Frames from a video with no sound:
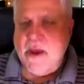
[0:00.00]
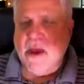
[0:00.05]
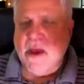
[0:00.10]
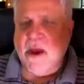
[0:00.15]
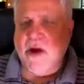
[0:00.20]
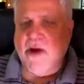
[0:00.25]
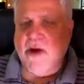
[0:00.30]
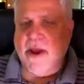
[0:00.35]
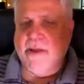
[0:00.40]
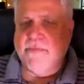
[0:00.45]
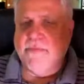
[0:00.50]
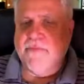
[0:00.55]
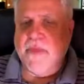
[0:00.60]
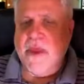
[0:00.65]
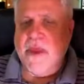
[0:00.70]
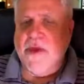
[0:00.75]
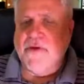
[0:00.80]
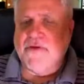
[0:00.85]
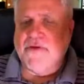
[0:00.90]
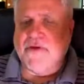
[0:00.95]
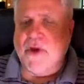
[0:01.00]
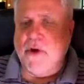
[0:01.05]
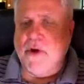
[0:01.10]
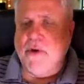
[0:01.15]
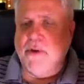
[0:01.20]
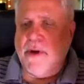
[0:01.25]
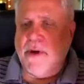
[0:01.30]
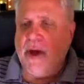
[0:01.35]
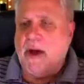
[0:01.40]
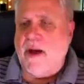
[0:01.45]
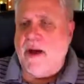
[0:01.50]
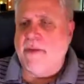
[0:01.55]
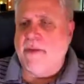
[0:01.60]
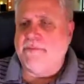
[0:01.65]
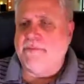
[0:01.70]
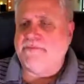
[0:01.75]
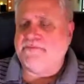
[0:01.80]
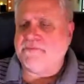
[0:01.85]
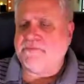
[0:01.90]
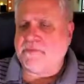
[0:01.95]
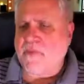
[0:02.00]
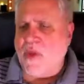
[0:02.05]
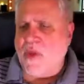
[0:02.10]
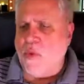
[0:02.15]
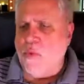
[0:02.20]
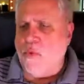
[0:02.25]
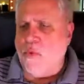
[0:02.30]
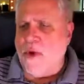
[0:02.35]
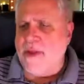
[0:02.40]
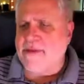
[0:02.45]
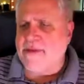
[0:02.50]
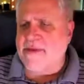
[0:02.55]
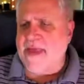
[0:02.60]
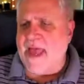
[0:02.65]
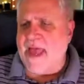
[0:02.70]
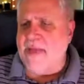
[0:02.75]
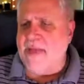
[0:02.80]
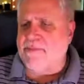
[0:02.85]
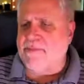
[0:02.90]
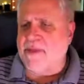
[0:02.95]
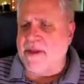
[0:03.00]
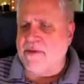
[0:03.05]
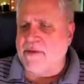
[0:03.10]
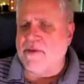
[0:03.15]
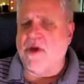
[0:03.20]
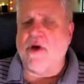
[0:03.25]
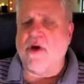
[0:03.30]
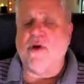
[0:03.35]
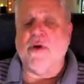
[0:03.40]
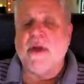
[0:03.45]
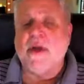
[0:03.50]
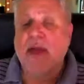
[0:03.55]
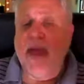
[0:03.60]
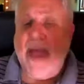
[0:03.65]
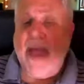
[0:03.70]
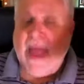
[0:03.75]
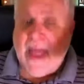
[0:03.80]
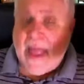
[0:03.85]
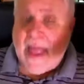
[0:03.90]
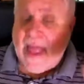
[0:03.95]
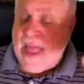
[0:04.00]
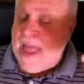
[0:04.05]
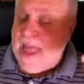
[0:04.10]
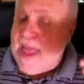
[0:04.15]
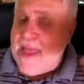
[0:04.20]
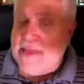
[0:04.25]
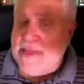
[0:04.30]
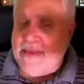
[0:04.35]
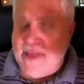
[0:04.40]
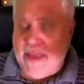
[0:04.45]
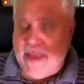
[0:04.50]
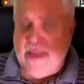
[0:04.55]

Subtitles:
All right. So what's happening though, and